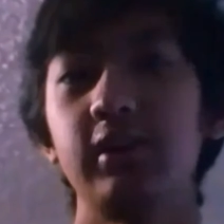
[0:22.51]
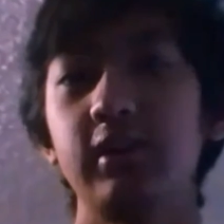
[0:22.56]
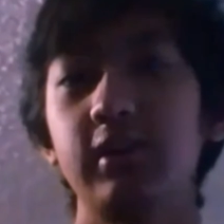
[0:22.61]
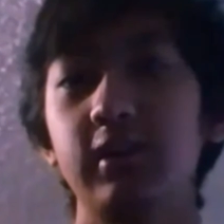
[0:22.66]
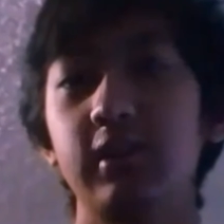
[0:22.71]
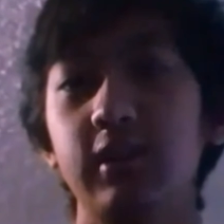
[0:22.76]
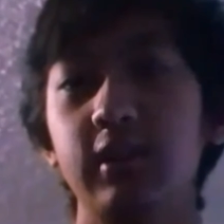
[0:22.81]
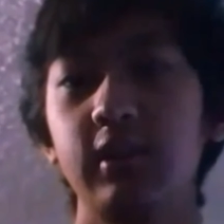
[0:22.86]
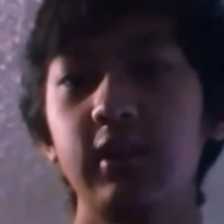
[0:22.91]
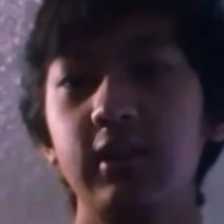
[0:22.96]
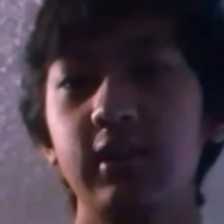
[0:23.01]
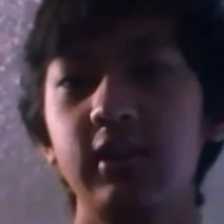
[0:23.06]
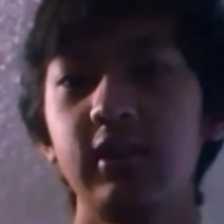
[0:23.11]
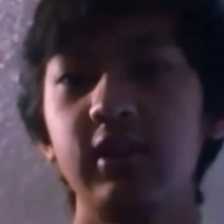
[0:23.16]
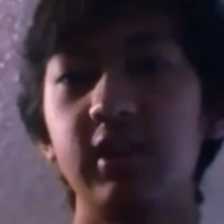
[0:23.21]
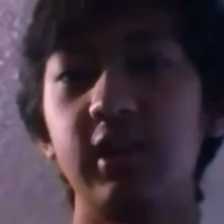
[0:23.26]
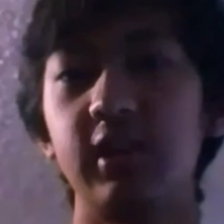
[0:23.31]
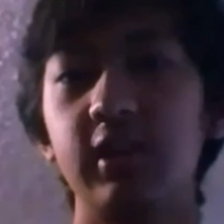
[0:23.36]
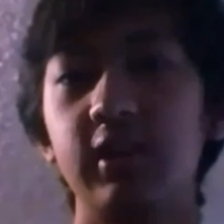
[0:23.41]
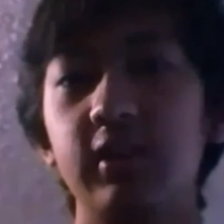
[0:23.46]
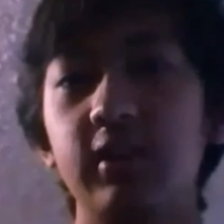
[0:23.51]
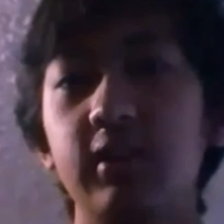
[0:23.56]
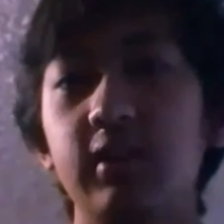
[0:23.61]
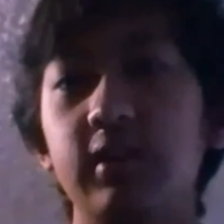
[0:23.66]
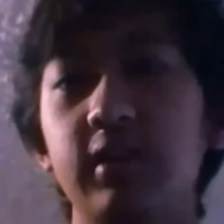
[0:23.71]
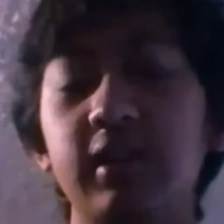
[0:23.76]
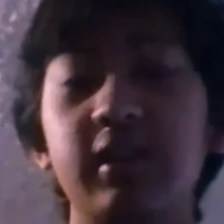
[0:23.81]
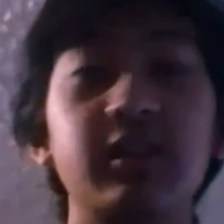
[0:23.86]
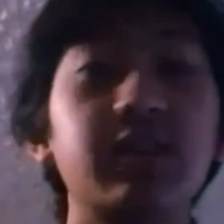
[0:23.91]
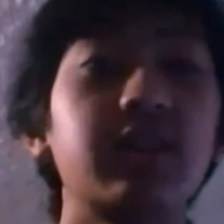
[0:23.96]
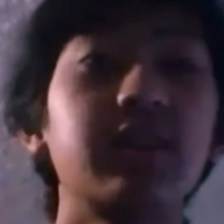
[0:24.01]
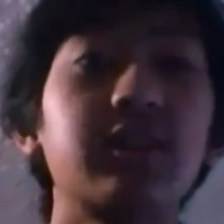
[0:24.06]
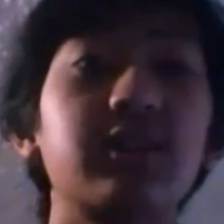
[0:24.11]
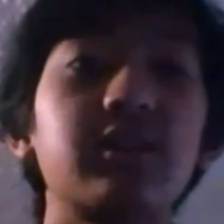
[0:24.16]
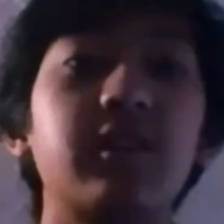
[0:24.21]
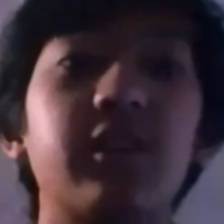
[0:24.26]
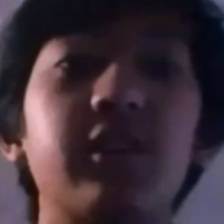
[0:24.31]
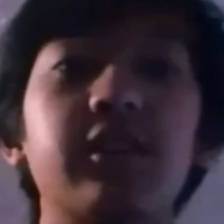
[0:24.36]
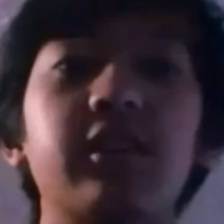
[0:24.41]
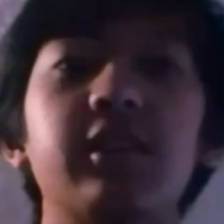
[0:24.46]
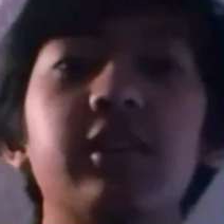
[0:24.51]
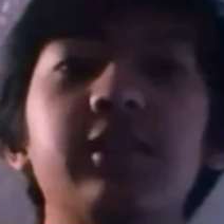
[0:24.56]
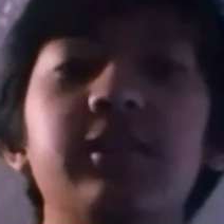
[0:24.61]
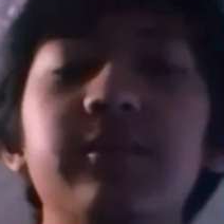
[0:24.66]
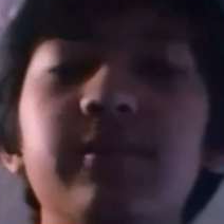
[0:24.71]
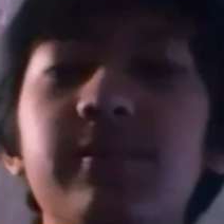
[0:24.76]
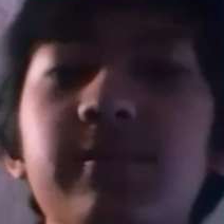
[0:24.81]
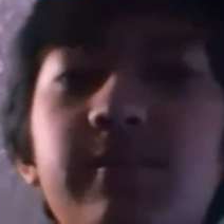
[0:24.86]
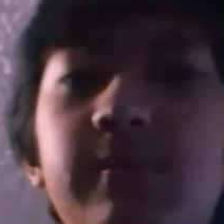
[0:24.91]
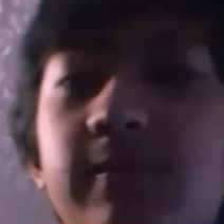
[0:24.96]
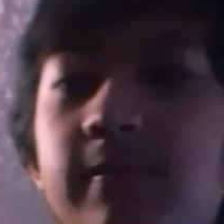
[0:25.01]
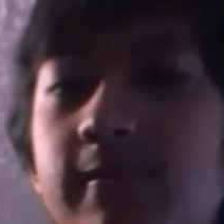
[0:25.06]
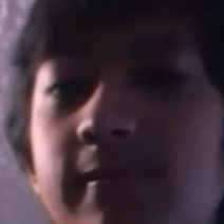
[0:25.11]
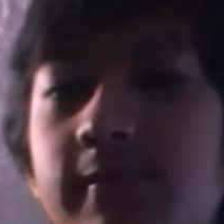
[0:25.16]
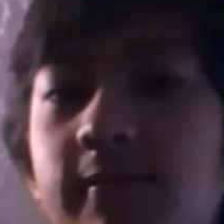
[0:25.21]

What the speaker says: it. So let's get started.